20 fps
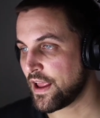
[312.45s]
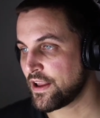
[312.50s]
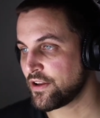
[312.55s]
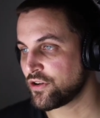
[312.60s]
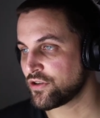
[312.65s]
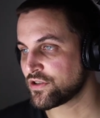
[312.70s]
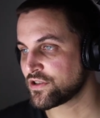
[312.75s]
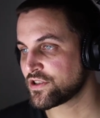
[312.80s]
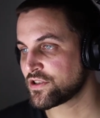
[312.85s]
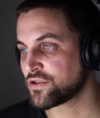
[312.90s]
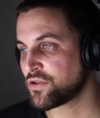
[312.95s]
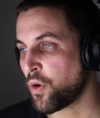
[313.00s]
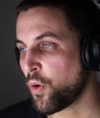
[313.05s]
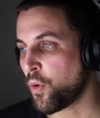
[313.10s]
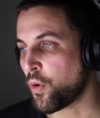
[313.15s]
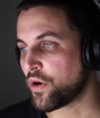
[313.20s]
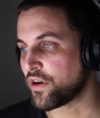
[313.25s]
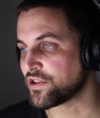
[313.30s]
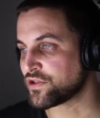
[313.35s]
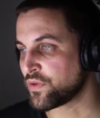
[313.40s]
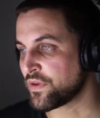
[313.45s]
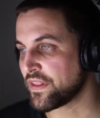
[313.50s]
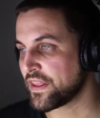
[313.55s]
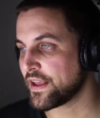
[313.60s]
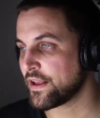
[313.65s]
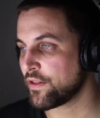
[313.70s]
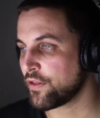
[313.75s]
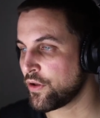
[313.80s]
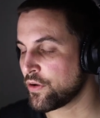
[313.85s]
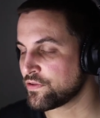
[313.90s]
and your score is really
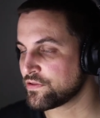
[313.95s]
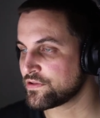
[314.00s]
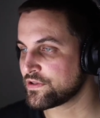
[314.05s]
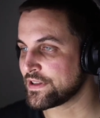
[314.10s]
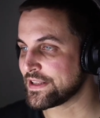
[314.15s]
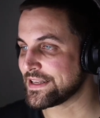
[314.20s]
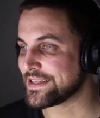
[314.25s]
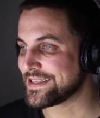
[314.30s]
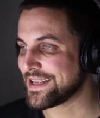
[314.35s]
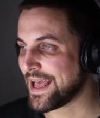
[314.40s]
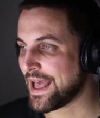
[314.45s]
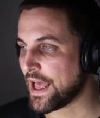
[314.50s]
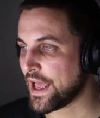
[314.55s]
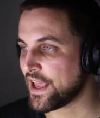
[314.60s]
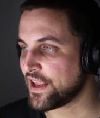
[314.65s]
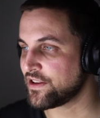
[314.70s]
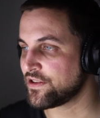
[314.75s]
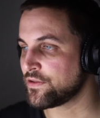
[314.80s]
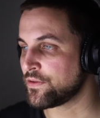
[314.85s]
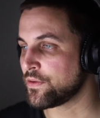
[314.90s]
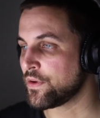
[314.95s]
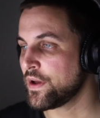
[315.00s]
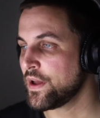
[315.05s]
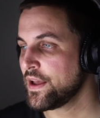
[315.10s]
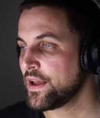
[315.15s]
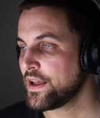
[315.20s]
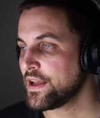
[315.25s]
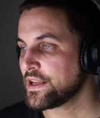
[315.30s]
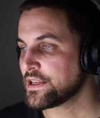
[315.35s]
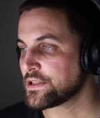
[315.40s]
closely tied to
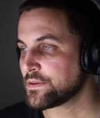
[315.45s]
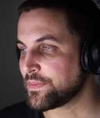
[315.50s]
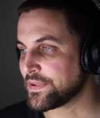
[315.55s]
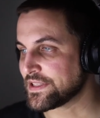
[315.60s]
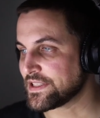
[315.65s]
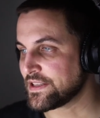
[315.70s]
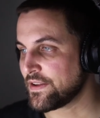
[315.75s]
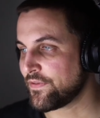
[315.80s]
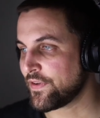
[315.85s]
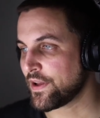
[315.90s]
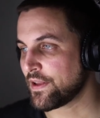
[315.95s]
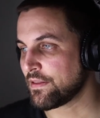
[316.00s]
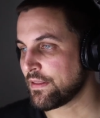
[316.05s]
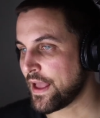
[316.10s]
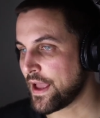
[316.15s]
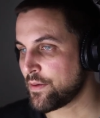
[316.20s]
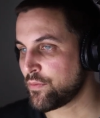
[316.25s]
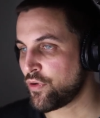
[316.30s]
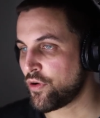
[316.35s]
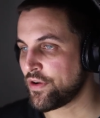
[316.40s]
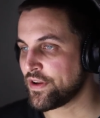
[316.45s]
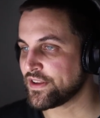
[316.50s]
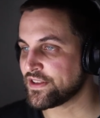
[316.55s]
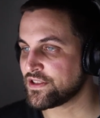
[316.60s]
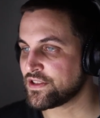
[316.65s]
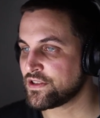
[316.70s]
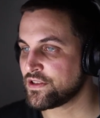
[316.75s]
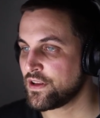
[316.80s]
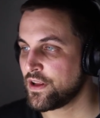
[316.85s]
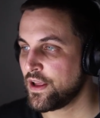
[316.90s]
specific
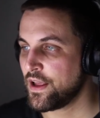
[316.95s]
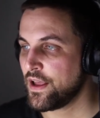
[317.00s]
libraries